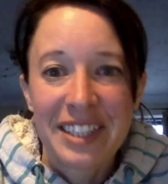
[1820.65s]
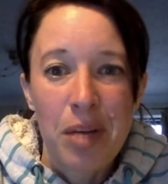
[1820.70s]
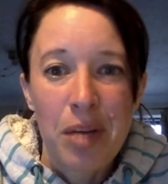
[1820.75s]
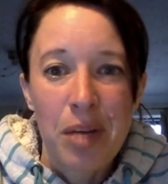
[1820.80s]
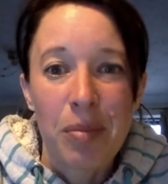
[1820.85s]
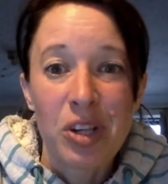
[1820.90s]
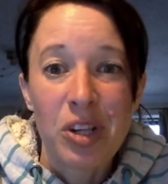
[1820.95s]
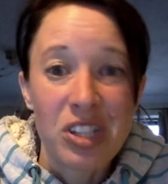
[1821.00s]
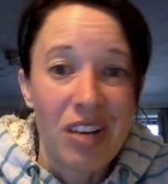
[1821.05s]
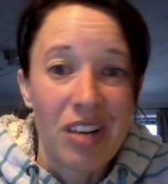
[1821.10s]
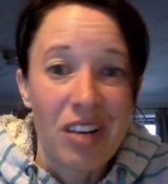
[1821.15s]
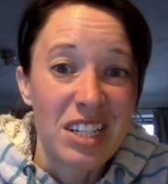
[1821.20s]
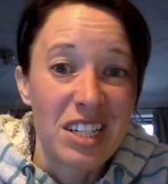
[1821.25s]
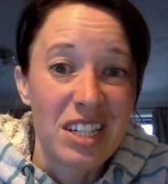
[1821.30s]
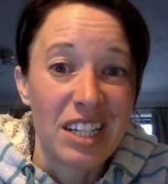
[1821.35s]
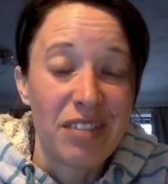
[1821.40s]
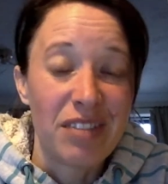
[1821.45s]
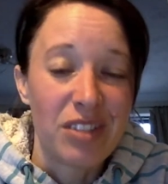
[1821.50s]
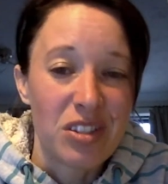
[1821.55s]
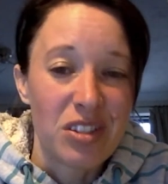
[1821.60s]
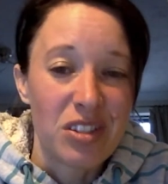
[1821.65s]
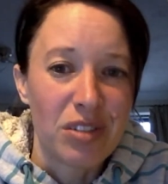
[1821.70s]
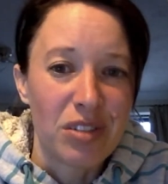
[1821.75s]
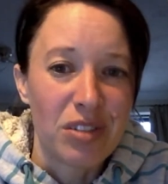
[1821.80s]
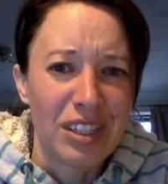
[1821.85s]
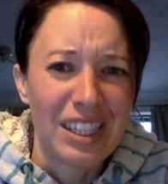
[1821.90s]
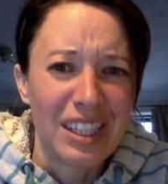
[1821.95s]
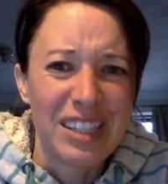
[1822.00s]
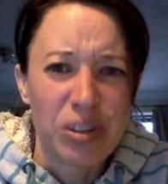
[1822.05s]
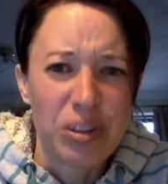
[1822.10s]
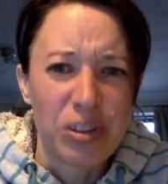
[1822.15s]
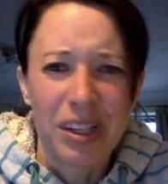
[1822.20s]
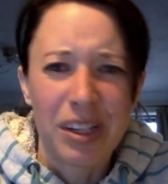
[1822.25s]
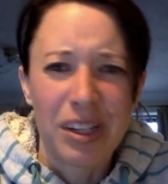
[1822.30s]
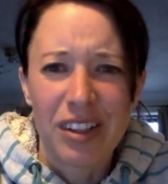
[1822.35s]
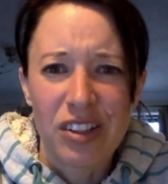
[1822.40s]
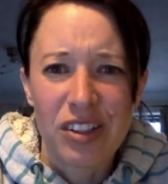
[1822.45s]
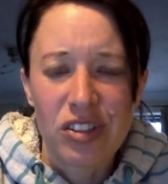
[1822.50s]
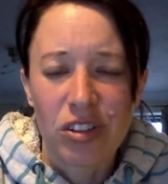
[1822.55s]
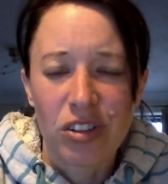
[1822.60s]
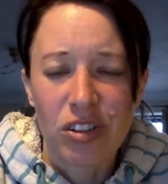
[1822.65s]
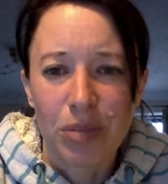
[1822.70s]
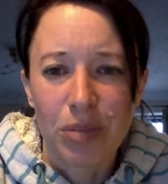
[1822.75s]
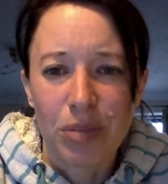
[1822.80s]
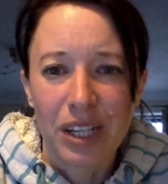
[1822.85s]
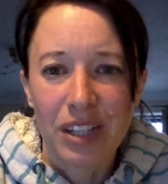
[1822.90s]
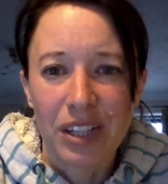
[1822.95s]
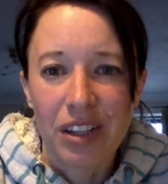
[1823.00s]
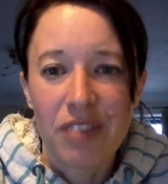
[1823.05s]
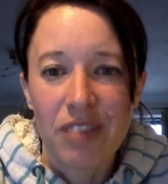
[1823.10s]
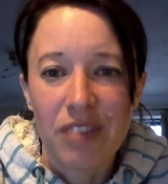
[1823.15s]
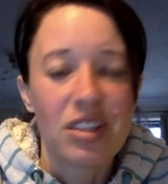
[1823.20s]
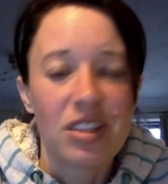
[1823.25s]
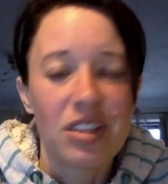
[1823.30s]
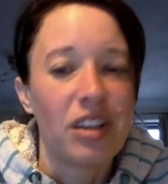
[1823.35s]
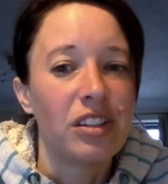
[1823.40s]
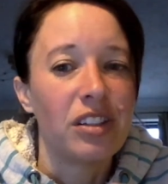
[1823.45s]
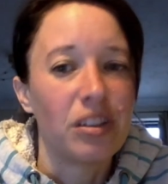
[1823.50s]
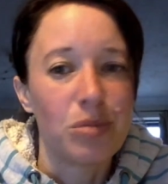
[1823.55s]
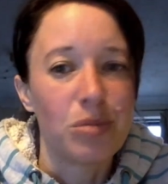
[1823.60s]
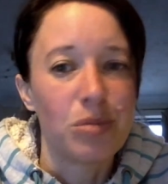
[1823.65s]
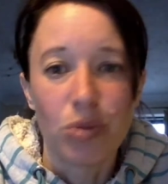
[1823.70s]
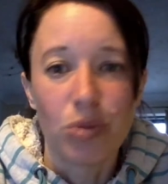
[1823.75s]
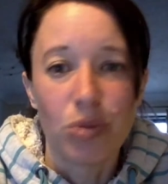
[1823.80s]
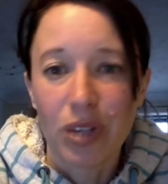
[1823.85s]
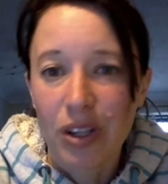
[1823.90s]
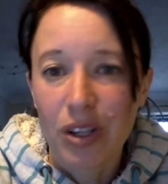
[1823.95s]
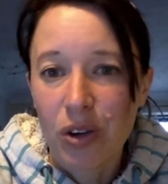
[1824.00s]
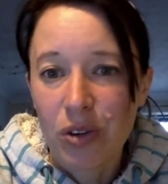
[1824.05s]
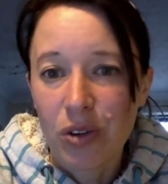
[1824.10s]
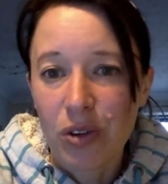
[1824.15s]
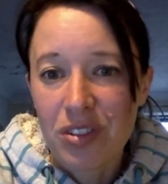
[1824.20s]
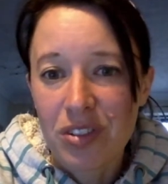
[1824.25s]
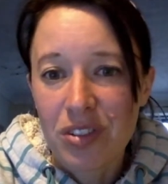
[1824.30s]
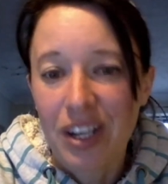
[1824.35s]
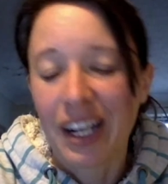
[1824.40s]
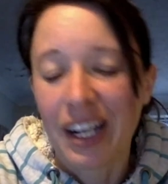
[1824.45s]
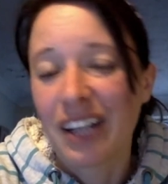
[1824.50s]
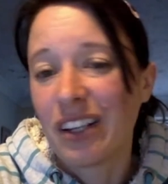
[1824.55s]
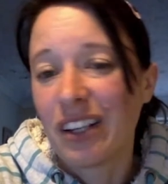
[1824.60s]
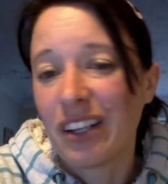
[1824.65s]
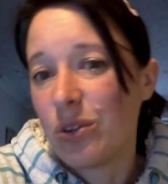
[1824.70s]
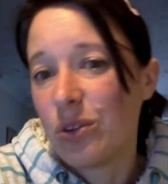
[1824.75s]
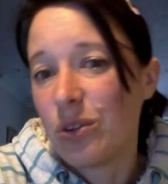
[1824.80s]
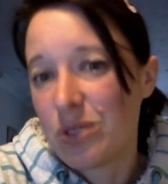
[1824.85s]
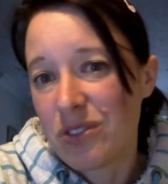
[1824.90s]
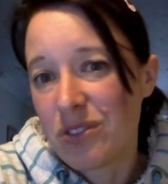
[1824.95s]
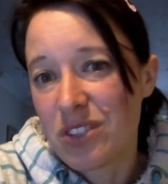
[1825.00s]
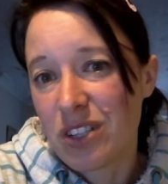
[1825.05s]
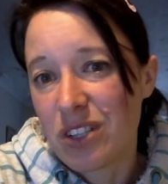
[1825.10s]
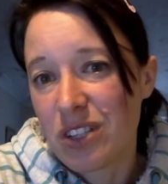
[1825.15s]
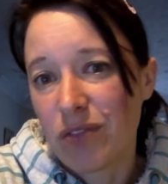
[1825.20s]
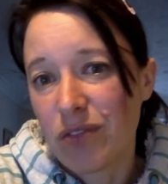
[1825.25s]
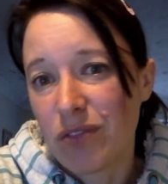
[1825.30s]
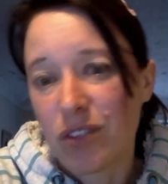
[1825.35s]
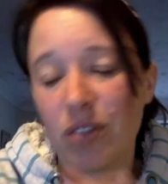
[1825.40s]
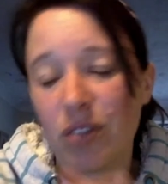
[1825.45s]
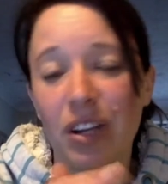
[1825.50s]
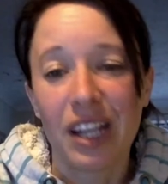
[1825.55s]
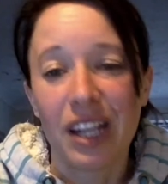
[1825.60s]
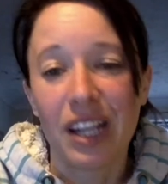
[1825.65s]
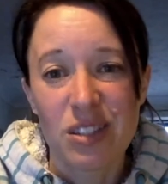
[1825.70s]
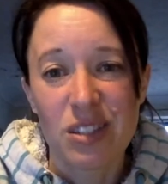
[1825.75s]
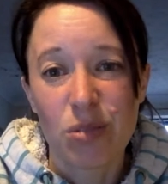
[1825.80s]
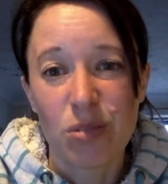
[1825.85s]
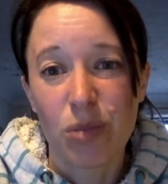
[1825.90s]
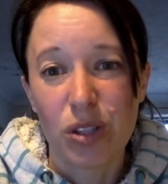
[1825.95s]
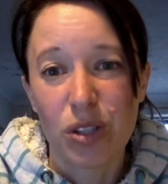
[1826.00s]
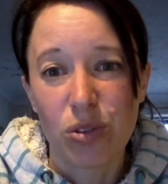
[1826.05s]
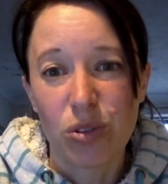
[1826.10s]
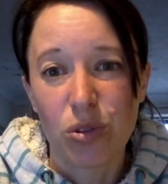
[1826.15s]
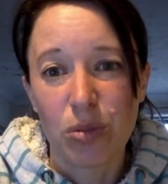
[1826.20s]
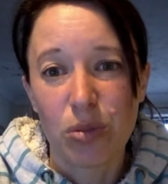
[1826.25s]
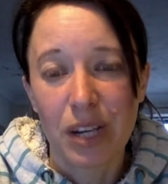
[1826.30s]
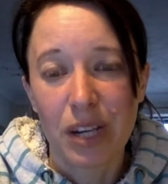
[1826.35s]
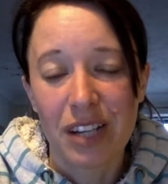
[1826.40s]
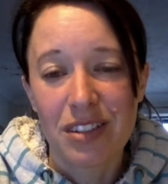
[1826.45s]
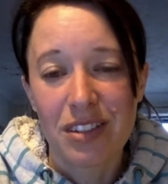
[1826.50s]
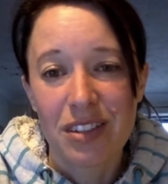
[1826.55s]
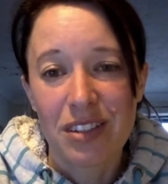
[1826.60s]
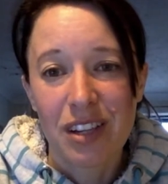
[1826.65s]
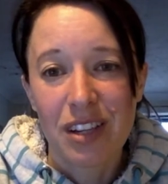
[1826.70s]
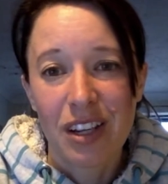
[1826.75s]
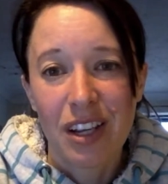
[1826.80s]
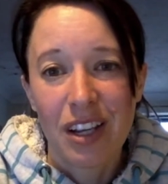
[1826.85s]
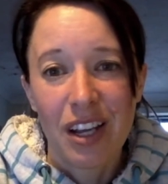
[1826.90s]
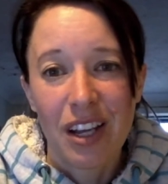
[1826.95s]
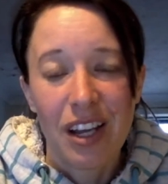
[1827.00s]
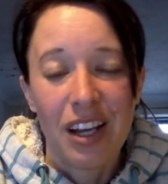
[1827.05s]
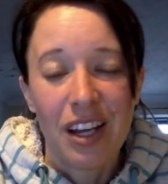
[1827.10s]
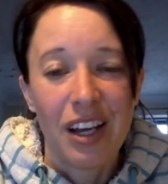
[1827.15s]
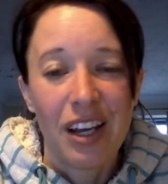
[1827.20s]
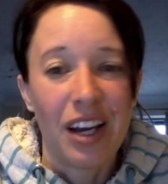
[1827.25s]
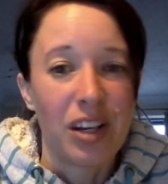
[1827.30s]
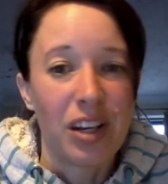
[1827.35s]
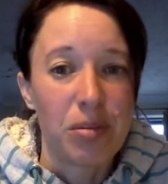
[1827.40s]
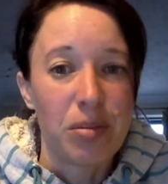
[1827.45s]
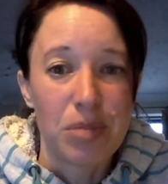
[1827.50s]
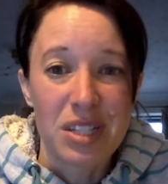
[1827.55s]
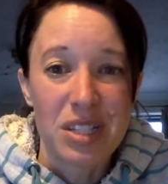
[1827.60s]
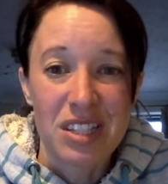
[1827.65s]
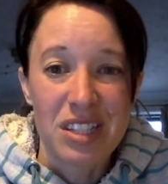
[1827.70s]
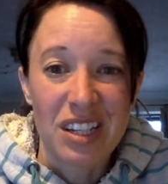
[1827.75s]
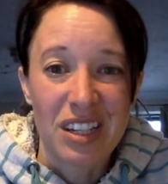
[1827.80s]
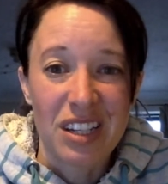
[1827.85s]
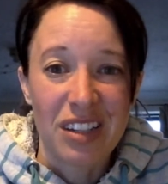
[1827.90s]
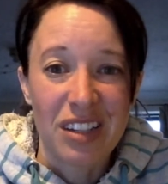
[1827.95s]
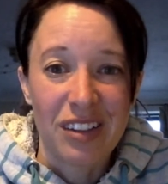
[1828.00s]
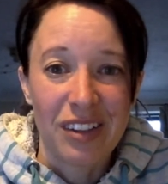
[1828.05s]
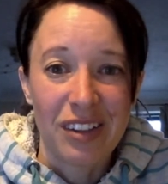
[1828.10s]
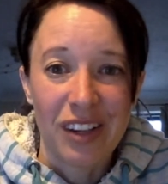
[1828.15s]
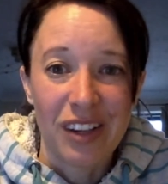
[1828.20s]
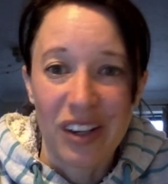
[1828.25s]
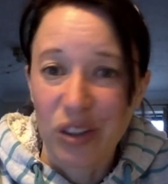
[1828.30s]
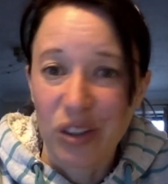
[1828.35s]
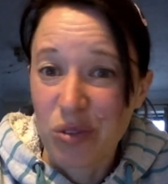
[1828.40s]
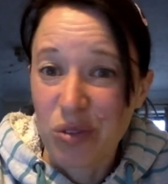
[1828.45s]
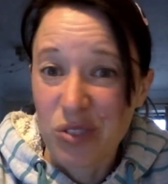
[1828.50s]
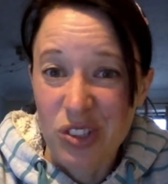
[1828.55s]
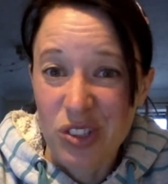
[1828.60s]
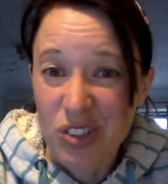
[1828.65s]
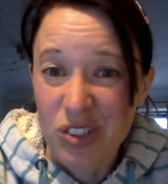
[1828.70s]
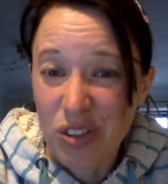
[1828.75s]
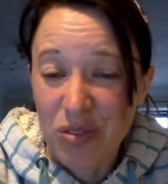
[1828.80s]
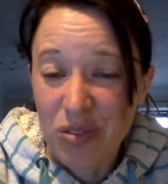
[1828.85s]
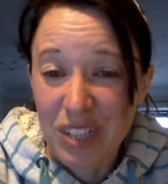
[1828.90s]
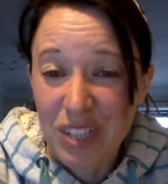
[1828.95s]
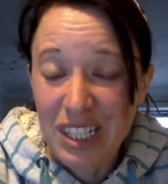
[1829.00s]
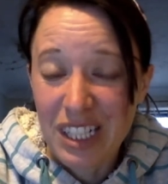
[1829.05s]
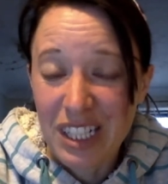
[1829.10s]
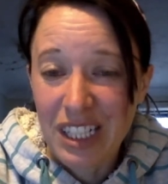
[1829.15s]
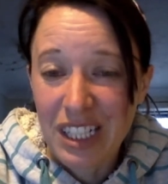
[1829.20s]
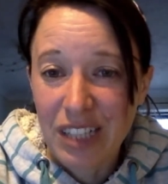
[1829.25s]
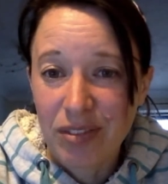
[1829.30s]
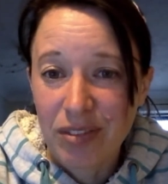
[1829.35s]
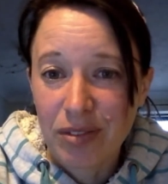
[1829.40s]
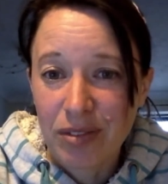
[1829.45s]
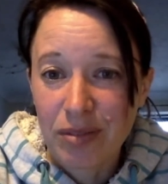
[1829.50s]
my charity leaflets are a little bit like junk mail. I've signed up to a lot, I get a lot of stuff through, it lands on my doormat, and I'm busy. I often don't read any.